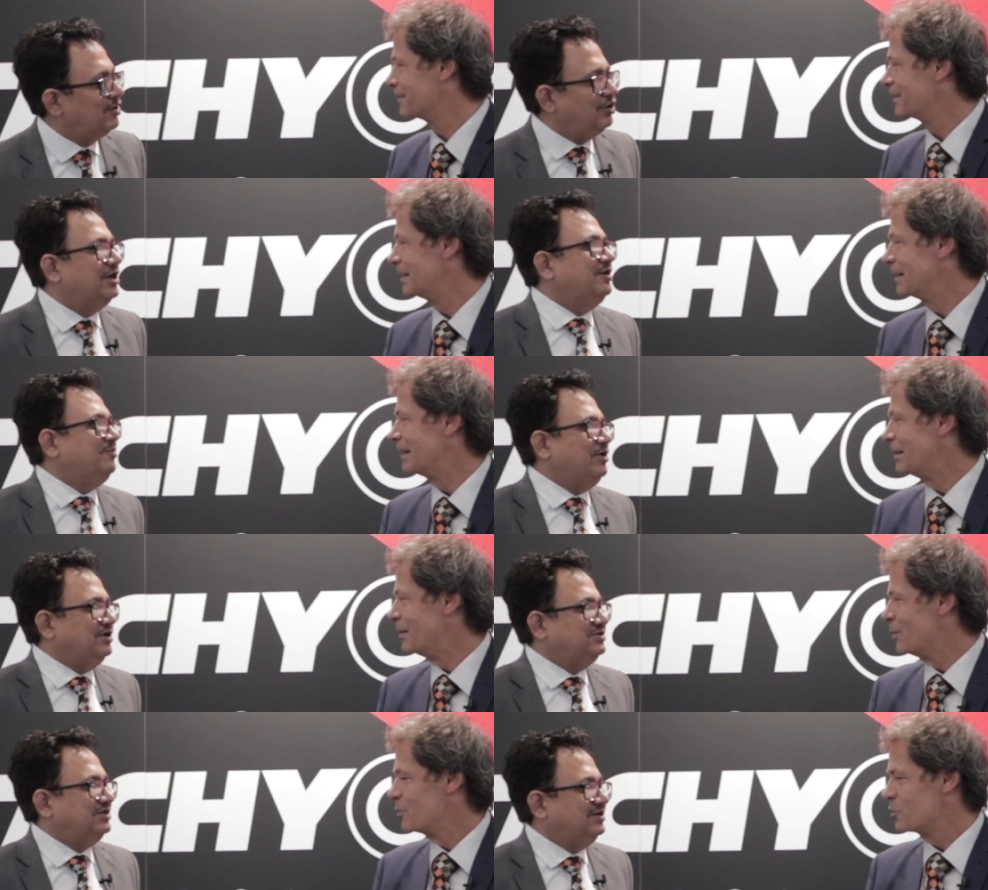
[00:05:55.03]
Speaker 1: All in
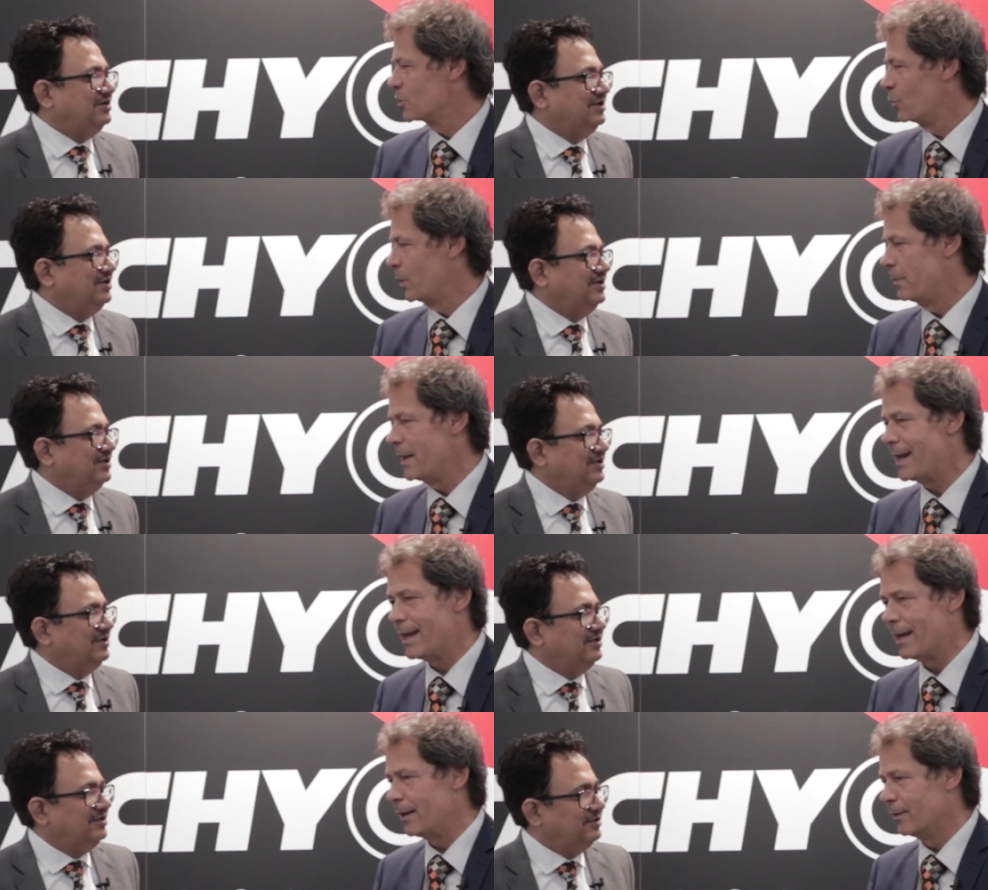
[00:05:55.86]
production. So we'll
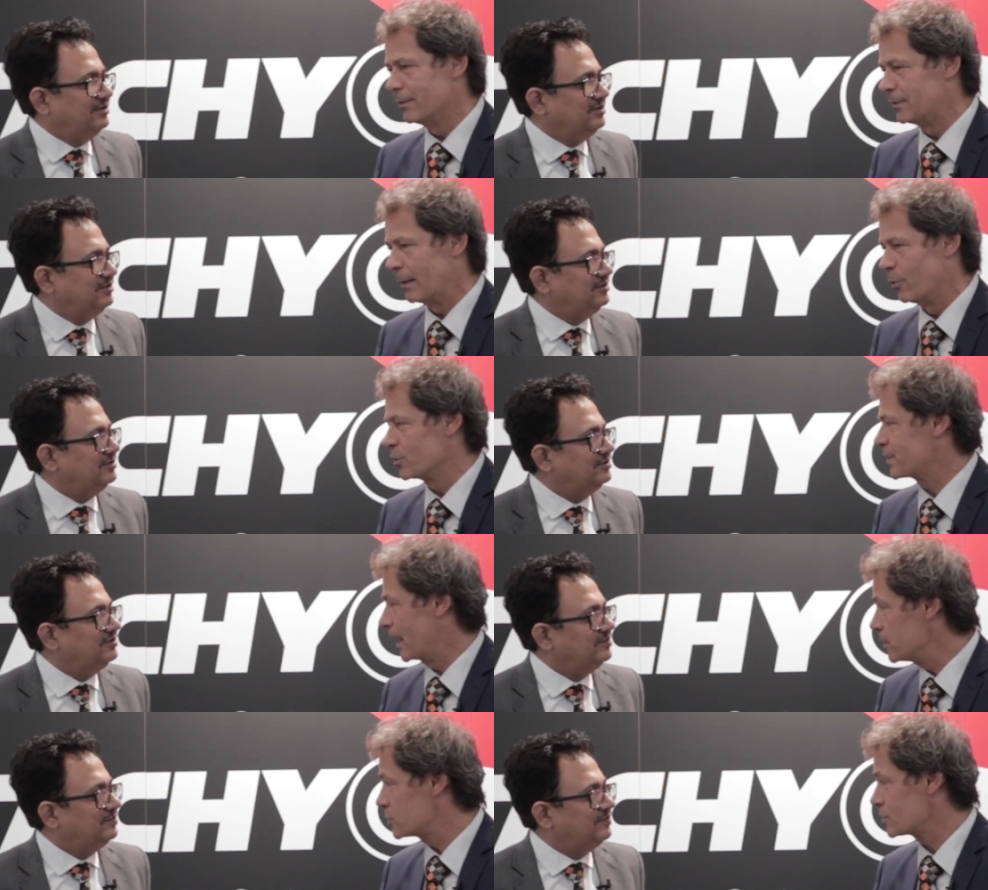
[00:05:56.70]
be double
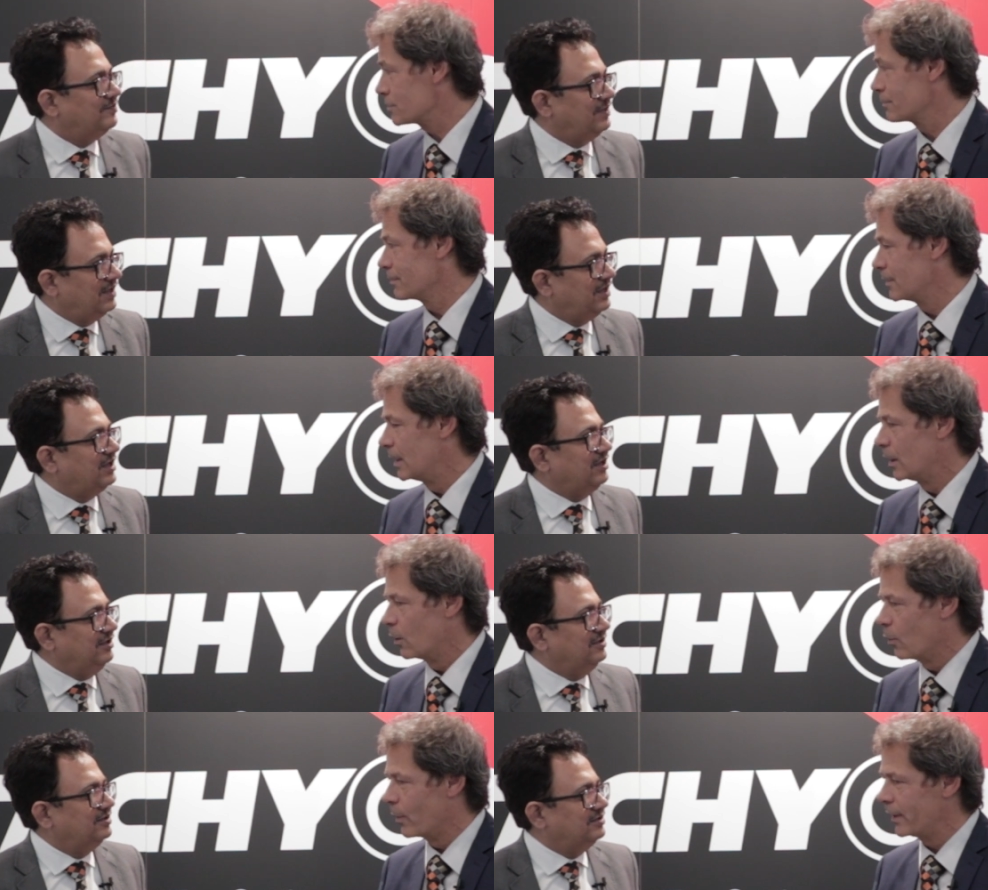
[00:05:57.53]
size.
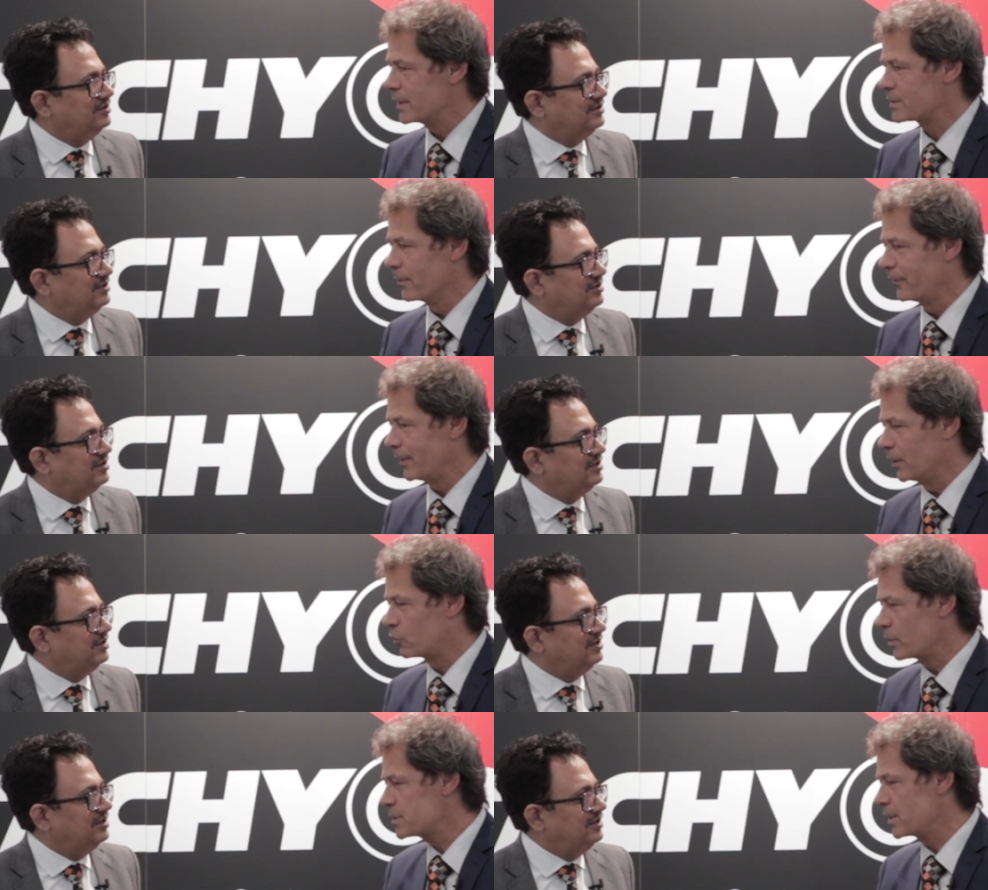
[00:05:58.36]
Okay. What is something
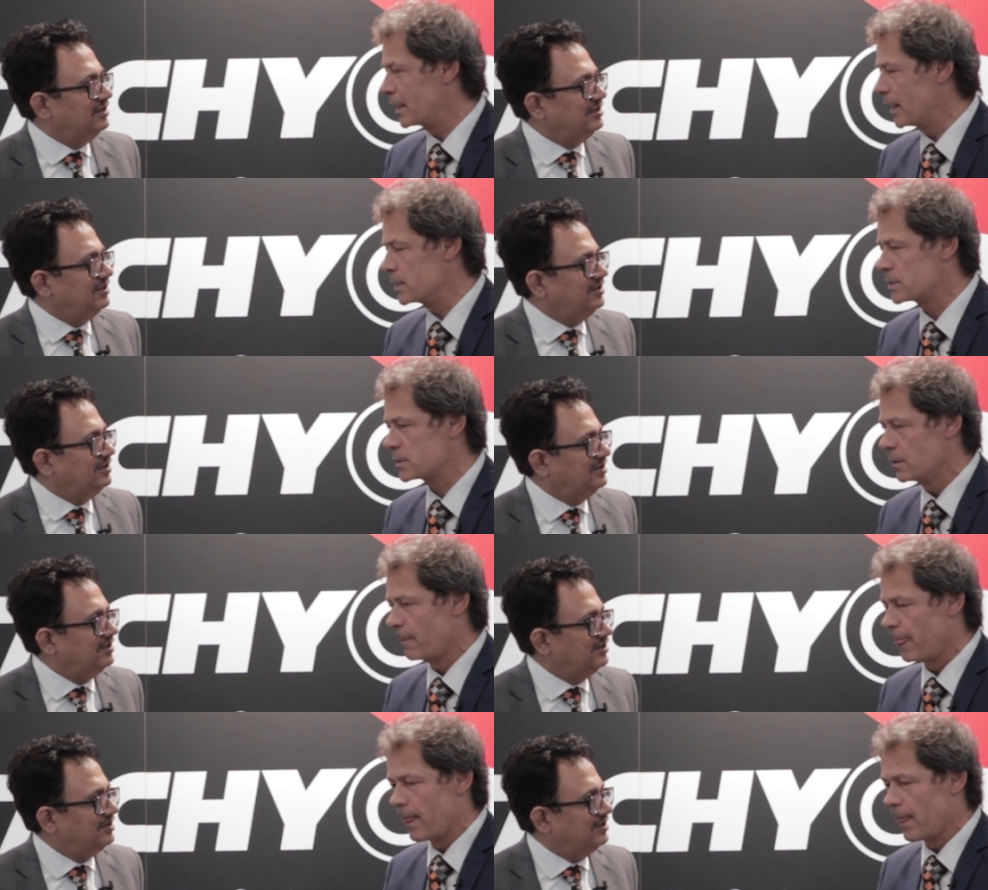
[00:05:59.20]
interesting is